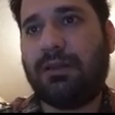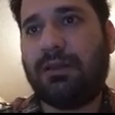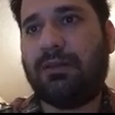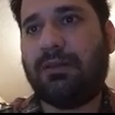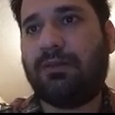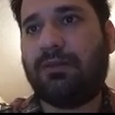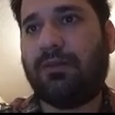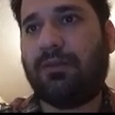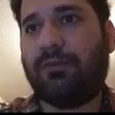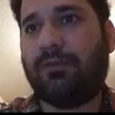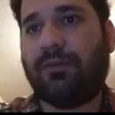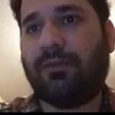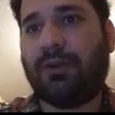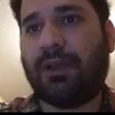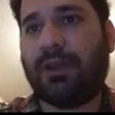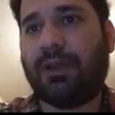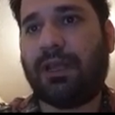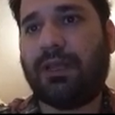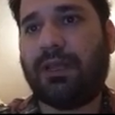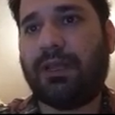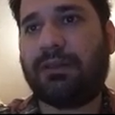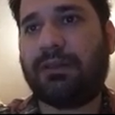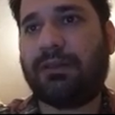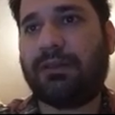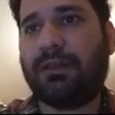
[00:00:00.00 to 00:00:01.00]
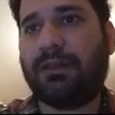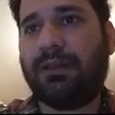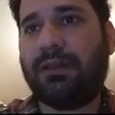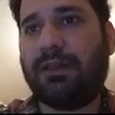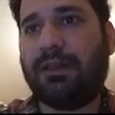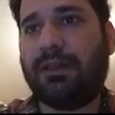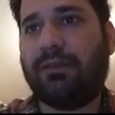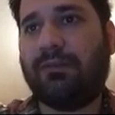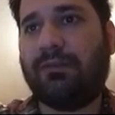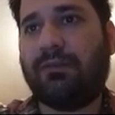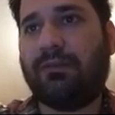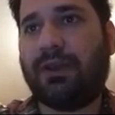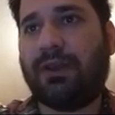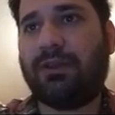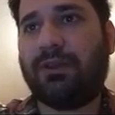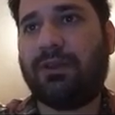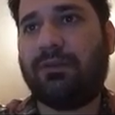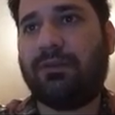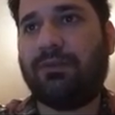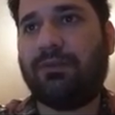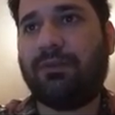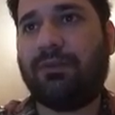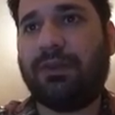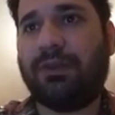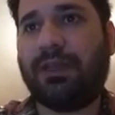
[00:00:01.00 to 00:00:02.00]
Don't forget, when you
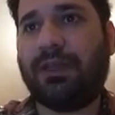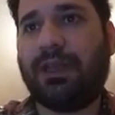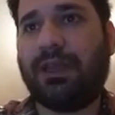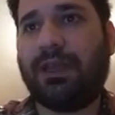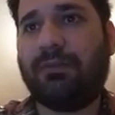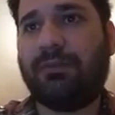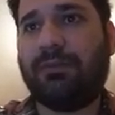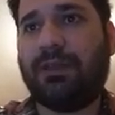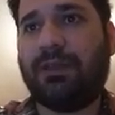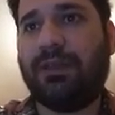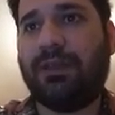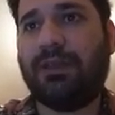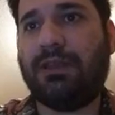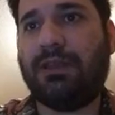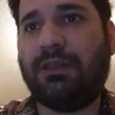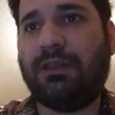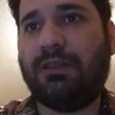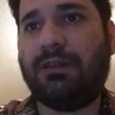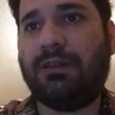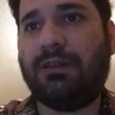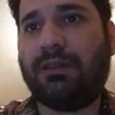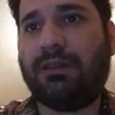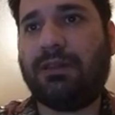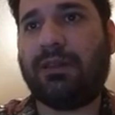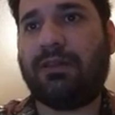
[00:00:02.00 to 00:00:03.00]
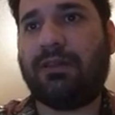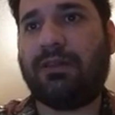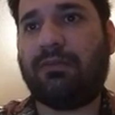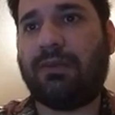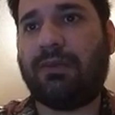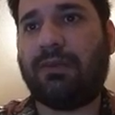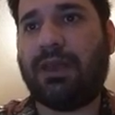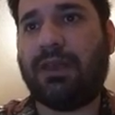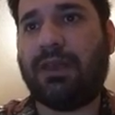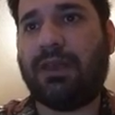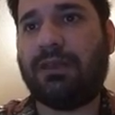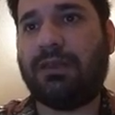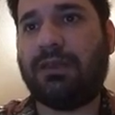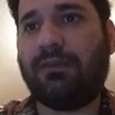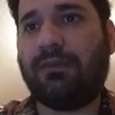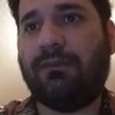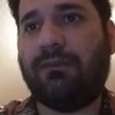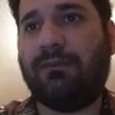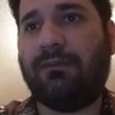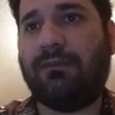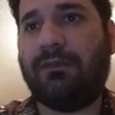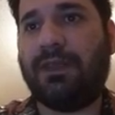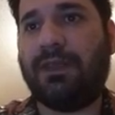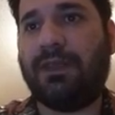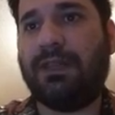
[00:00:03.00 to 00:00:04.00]
put MD this way,
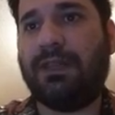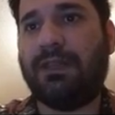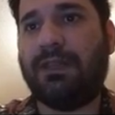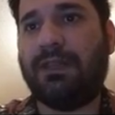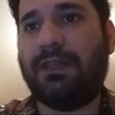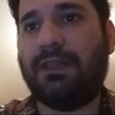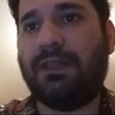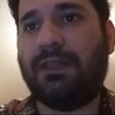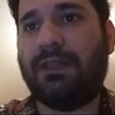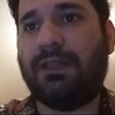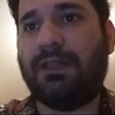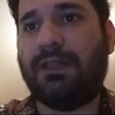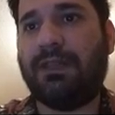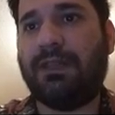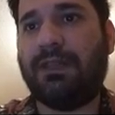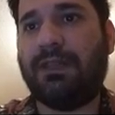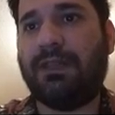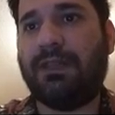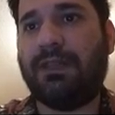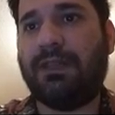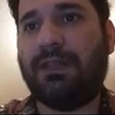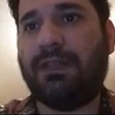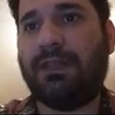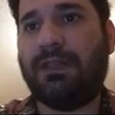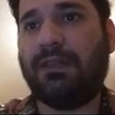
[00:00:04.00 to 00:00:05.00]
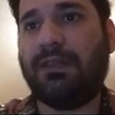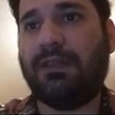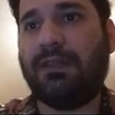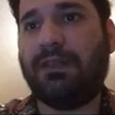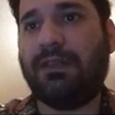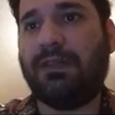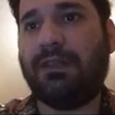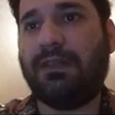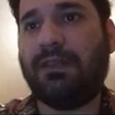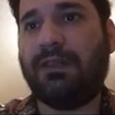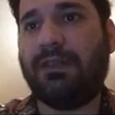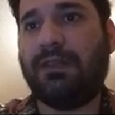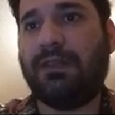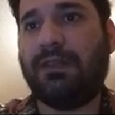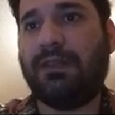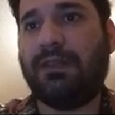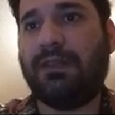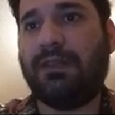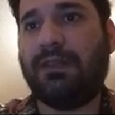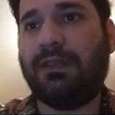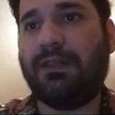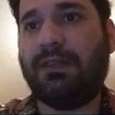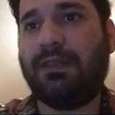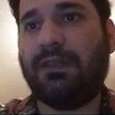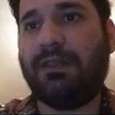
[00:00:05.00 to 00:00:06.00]
VD go up
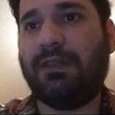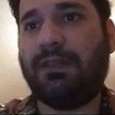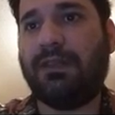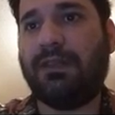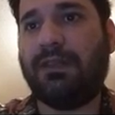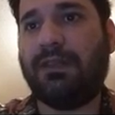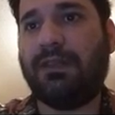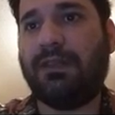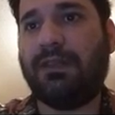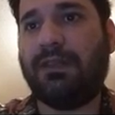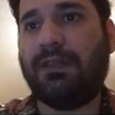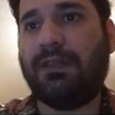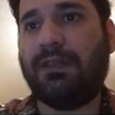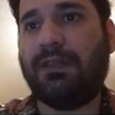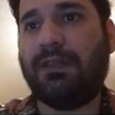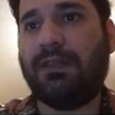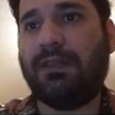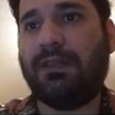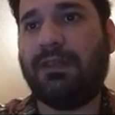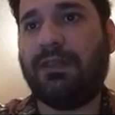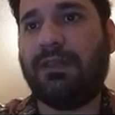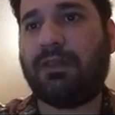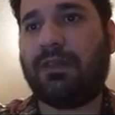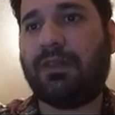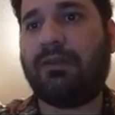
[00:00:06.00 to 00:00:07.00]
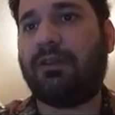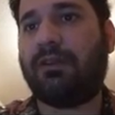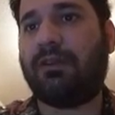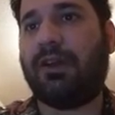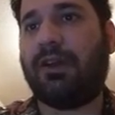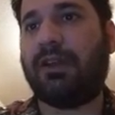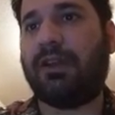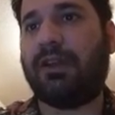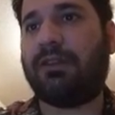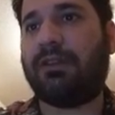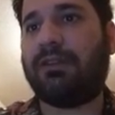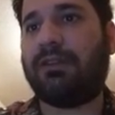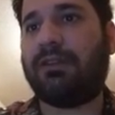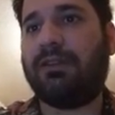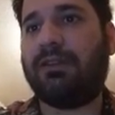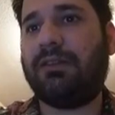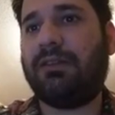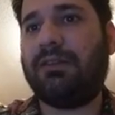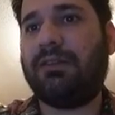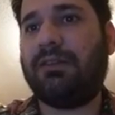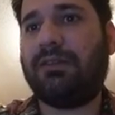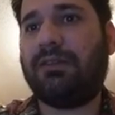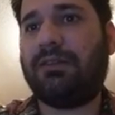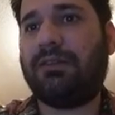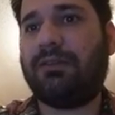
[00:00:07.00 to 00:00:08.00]
with the system on the right.
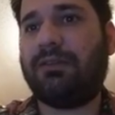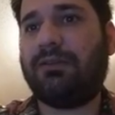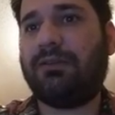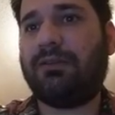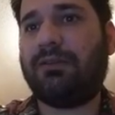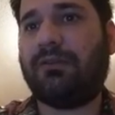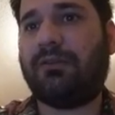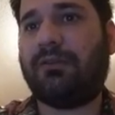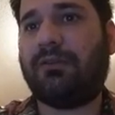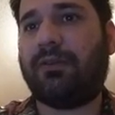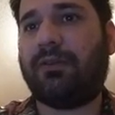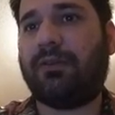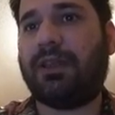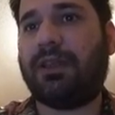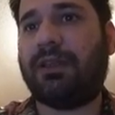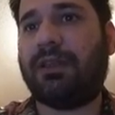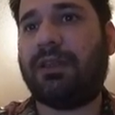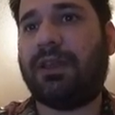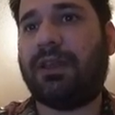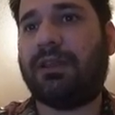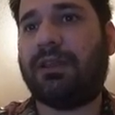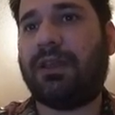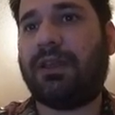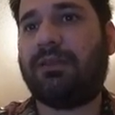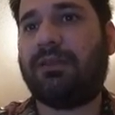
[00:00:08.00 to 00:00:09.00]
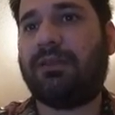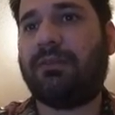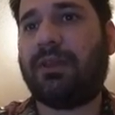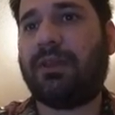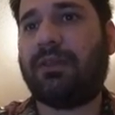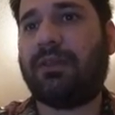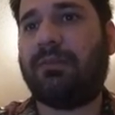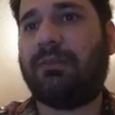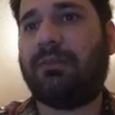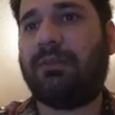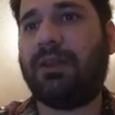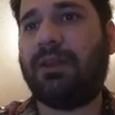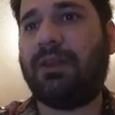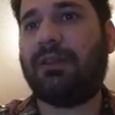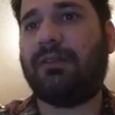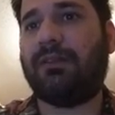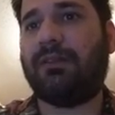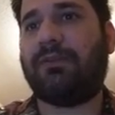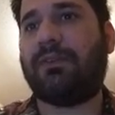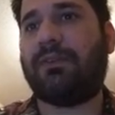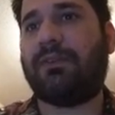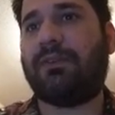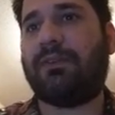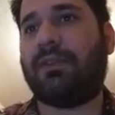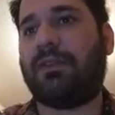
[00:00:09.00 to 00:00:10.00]
Don't forget that. That makes a big
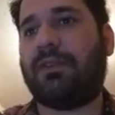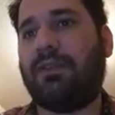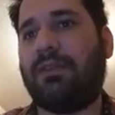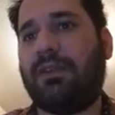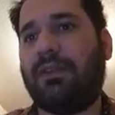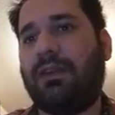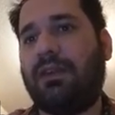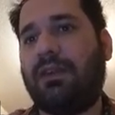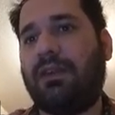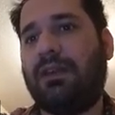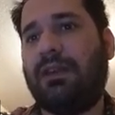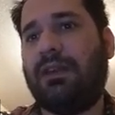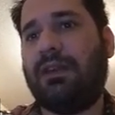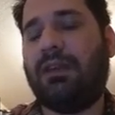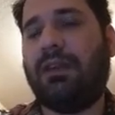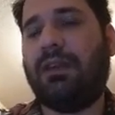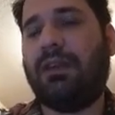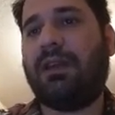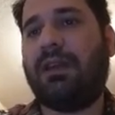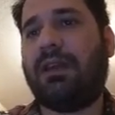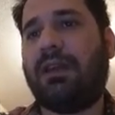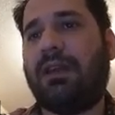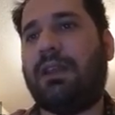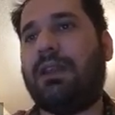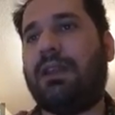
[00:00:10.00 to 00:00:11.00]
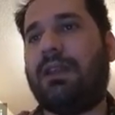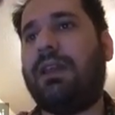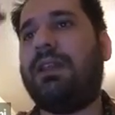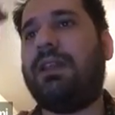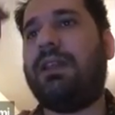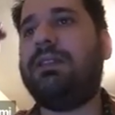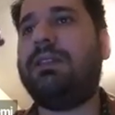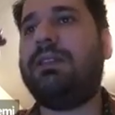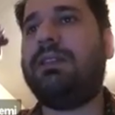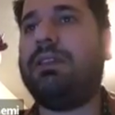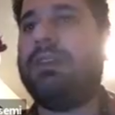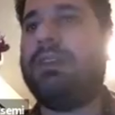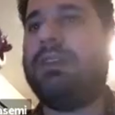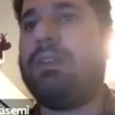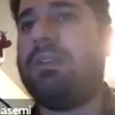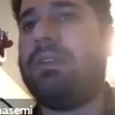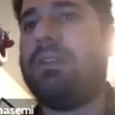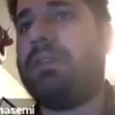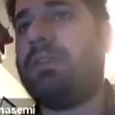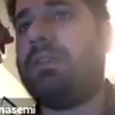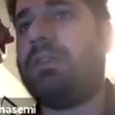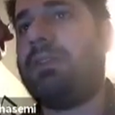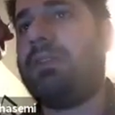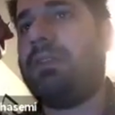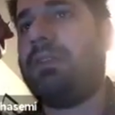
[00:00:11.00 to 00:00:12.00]
difference. And ND
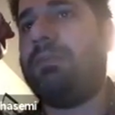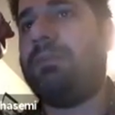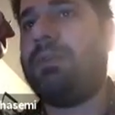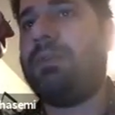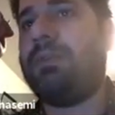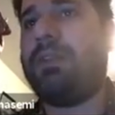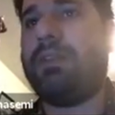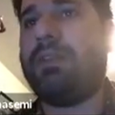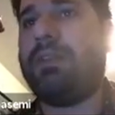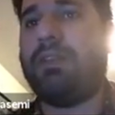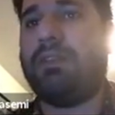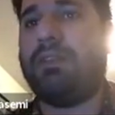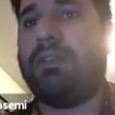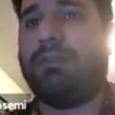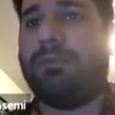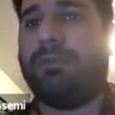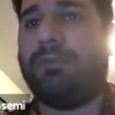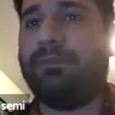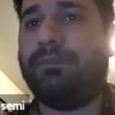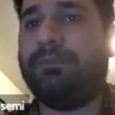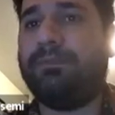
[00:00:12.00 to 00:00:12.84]
is simply 0.